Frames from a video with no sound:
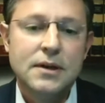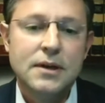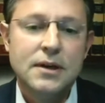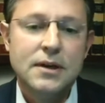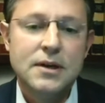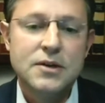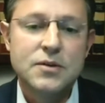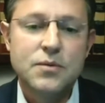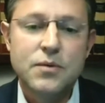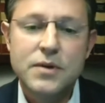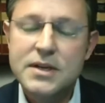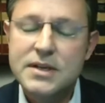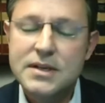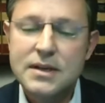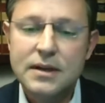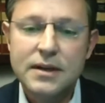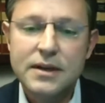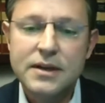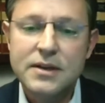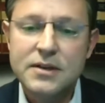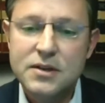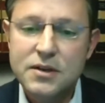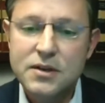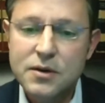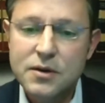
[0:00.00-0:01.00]
As recently
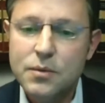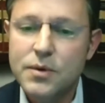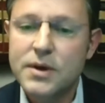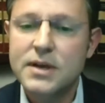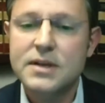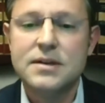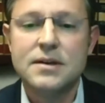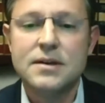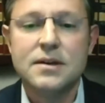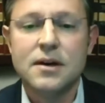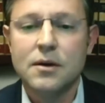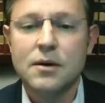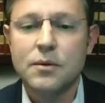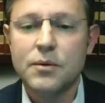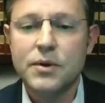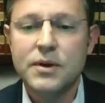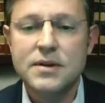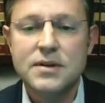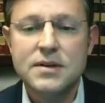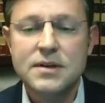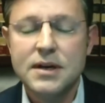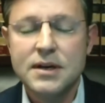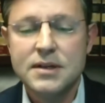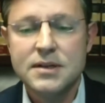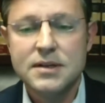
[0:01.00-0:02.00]
as 2 weeks ago, we
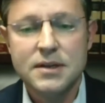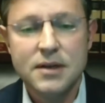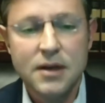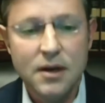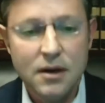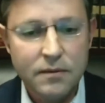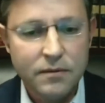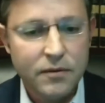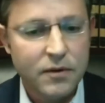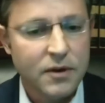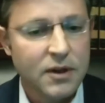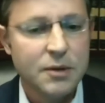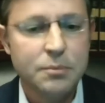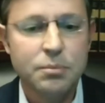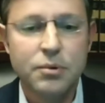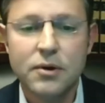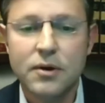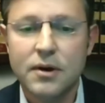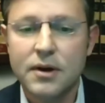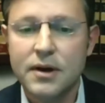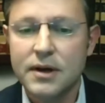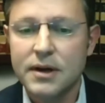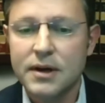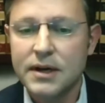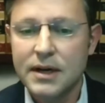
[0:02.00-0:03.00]
discussed the overly
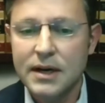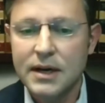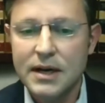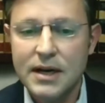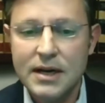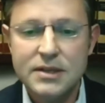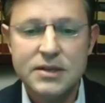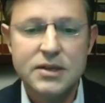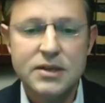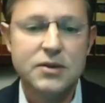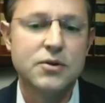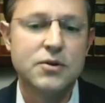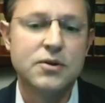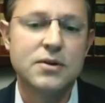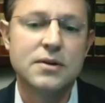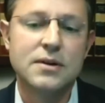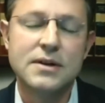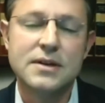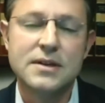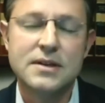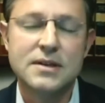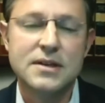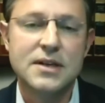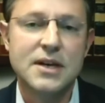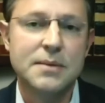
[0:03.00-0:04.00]
broad and constitutionally
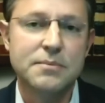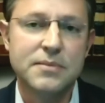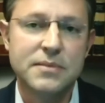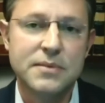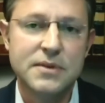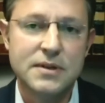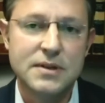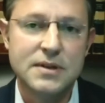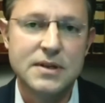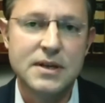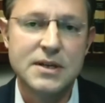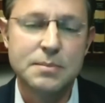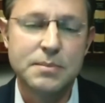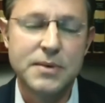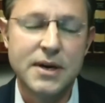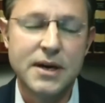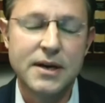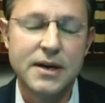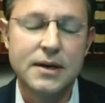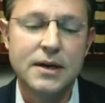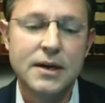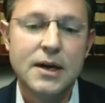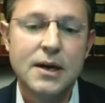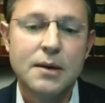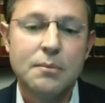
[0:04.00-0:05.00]

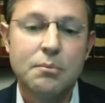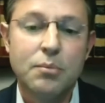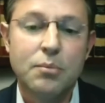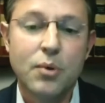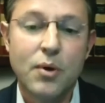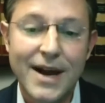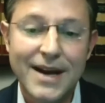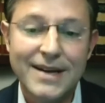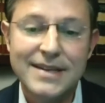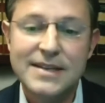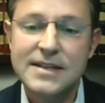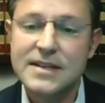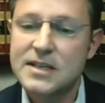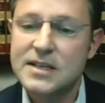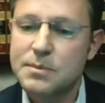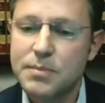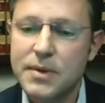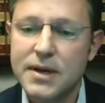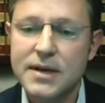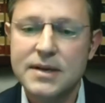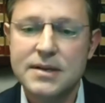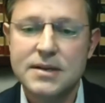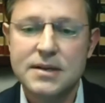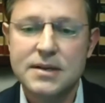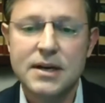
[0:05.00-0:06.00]
suspect
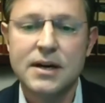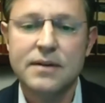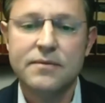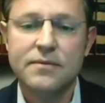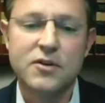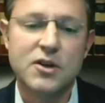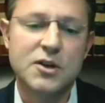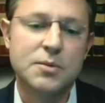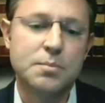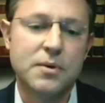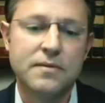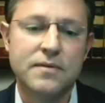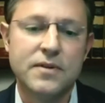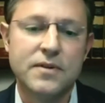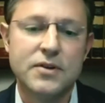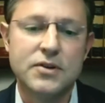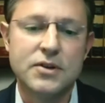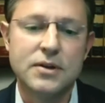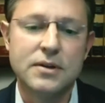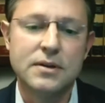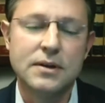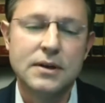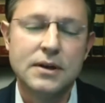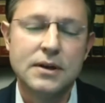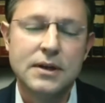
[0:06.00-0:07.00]
practice-based coverage
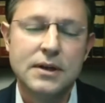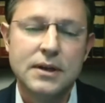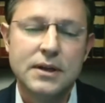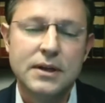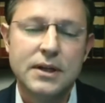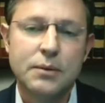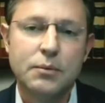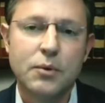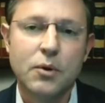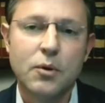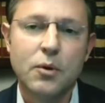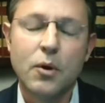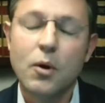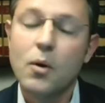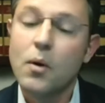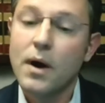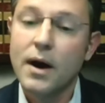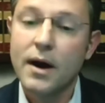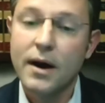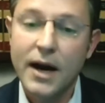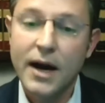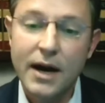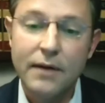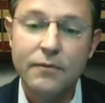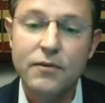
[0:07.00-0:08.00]
provision that will
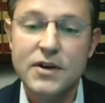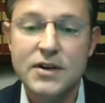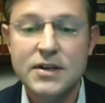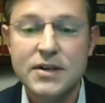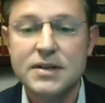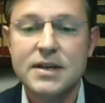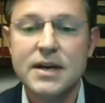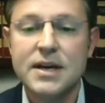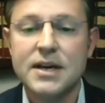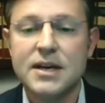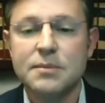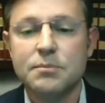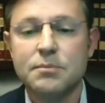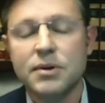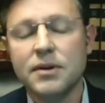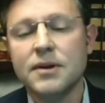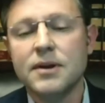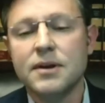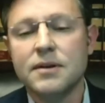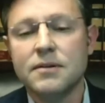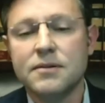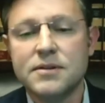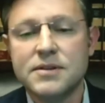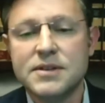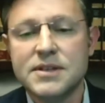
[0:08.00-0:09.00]
require every state and
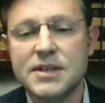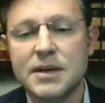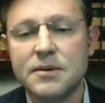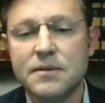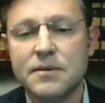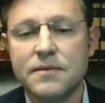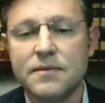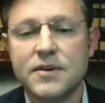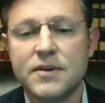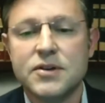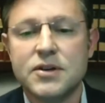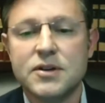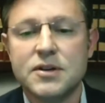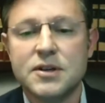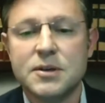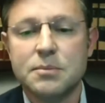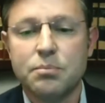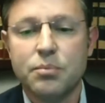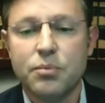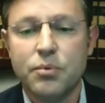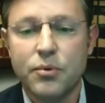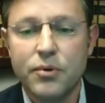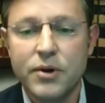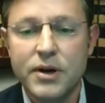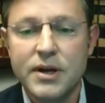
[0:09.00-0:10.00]
political subdivision to
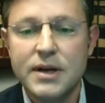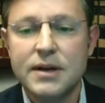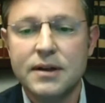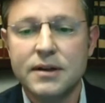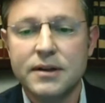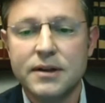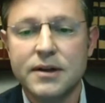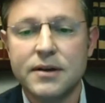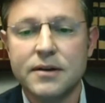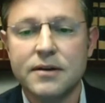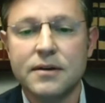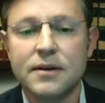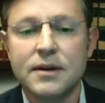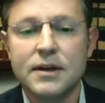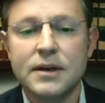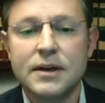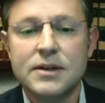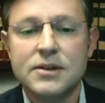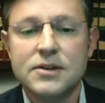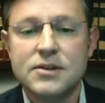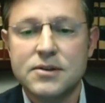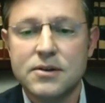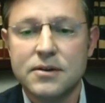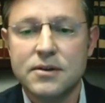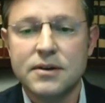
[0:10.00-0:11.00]
pre-clear
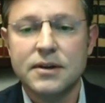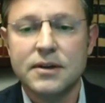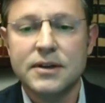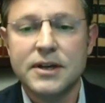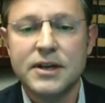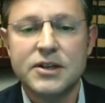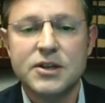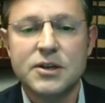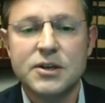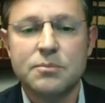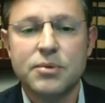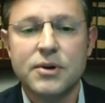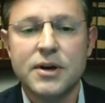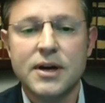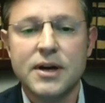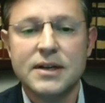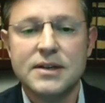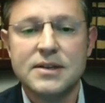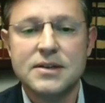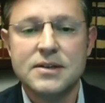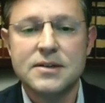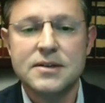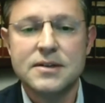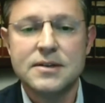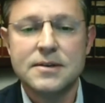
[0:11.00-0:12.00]
certain election
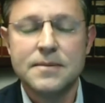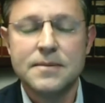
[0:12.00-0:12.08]
practices.